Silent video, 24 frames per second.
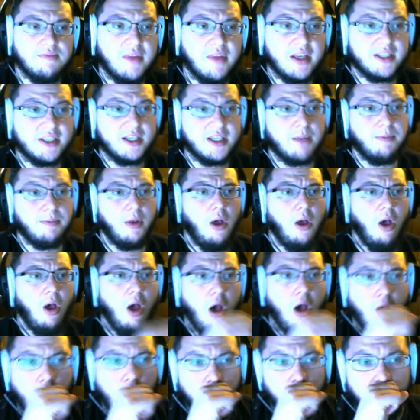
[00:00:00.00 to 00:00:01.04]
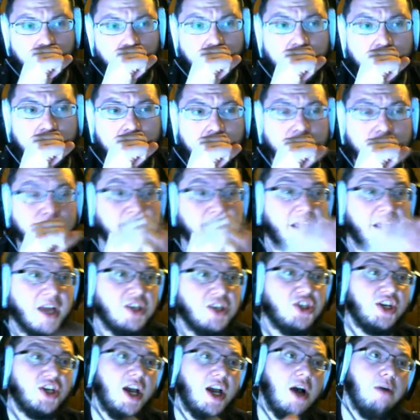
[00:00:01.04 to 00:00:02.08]
Next up,
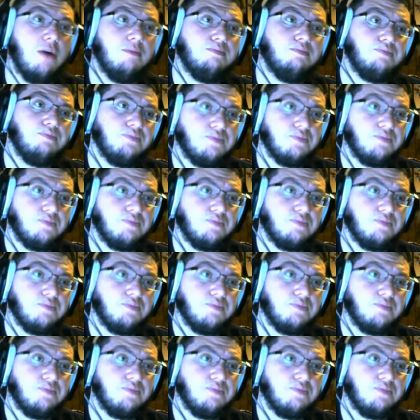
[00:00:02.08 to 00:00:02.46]
Mienshao.